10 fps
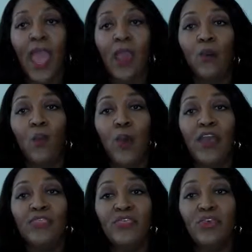And
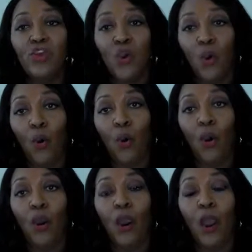with
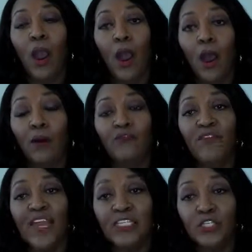your
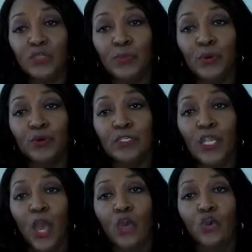
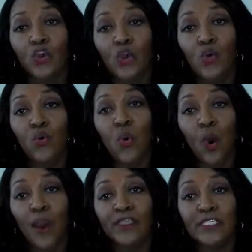vegetables, you
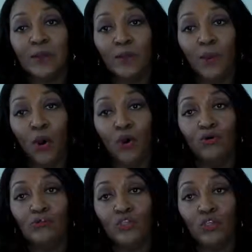are
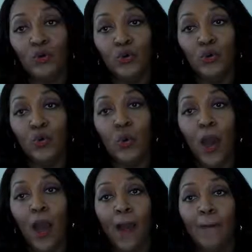supposed
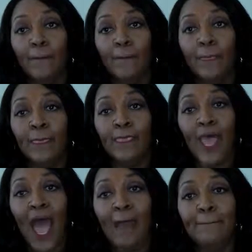to
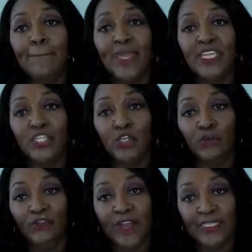not mix
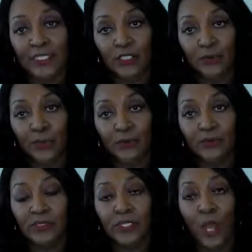your
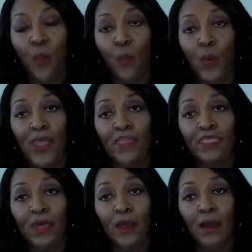vegetables with
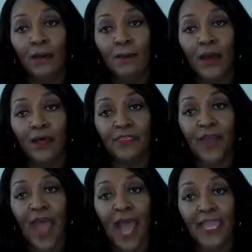
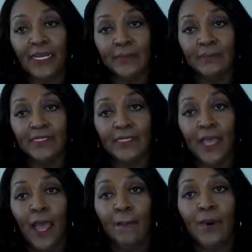other items.
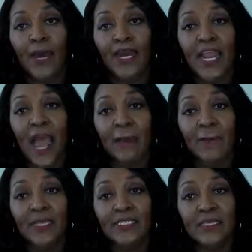But I
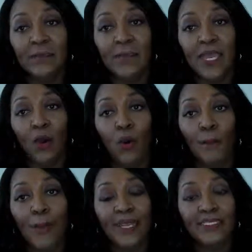must admit,
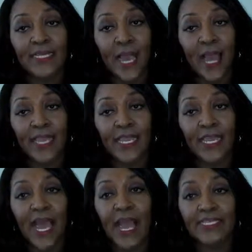on my
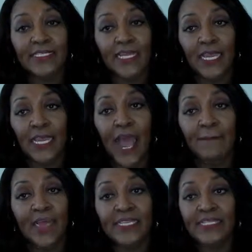diet,
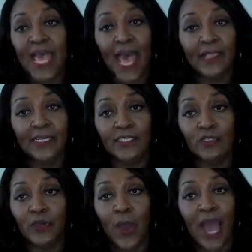I made
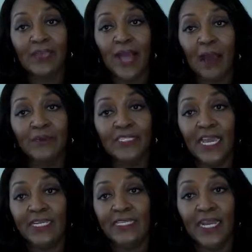salads. You know, I would
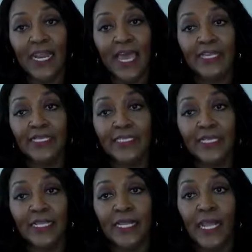take the
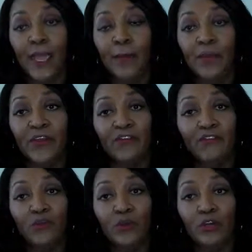lettuce and put a
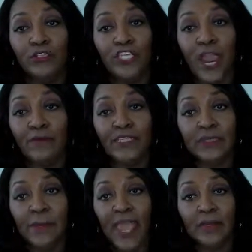few little cherry
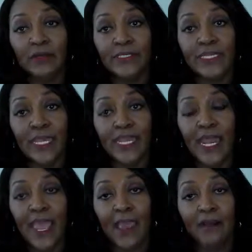tomatoes
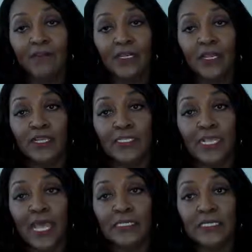in there, and
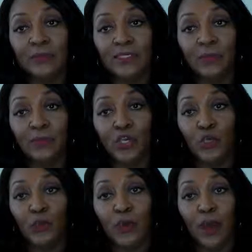slice up some
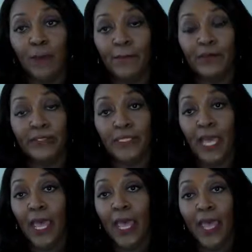cucumbers.
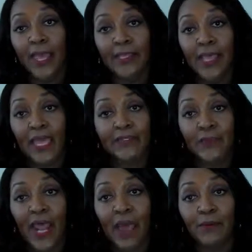And
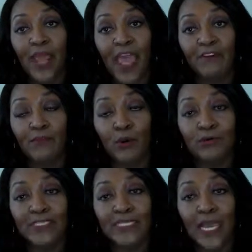that's what I would have
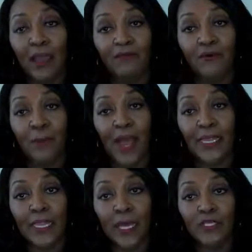most of the time for
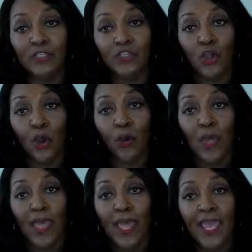my lunch.
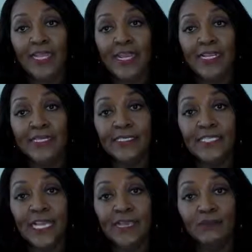So it didn't
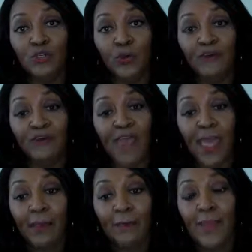seem to
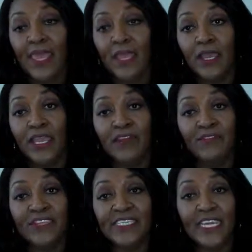affect me, and
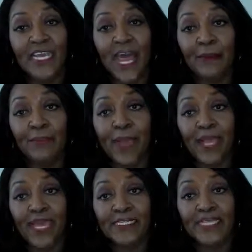if it did,
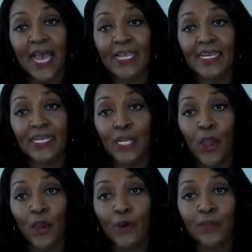I guess I didn't
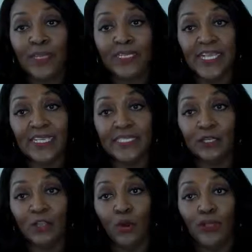know, because I
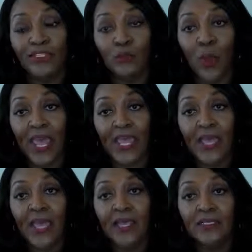still lost weight.